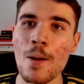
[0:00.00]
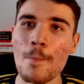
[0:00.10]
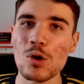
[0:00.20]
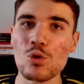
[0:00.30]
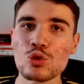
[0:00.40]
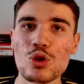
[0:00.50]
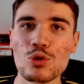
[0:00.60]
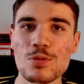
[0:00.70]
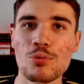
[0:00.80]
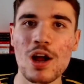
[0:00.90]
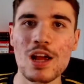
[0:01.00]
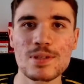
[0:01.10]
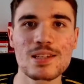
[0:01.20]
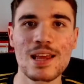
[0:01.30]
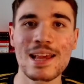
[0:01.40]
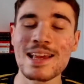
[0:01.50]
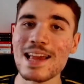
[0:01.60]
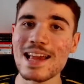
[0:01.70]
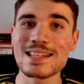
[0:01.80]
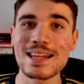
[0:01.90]
But also what surprised me today,
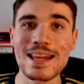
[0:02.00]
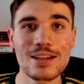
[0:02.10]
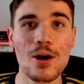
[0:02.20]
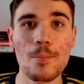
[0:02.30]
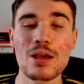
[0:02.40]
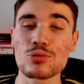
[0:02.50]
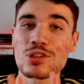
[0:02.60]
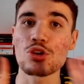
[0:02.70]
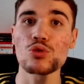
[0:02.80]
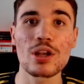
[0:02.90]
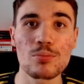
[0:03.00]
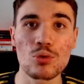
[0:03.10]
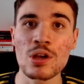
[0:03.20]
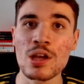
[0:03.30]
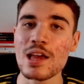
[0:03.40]
his link-up play was incredible.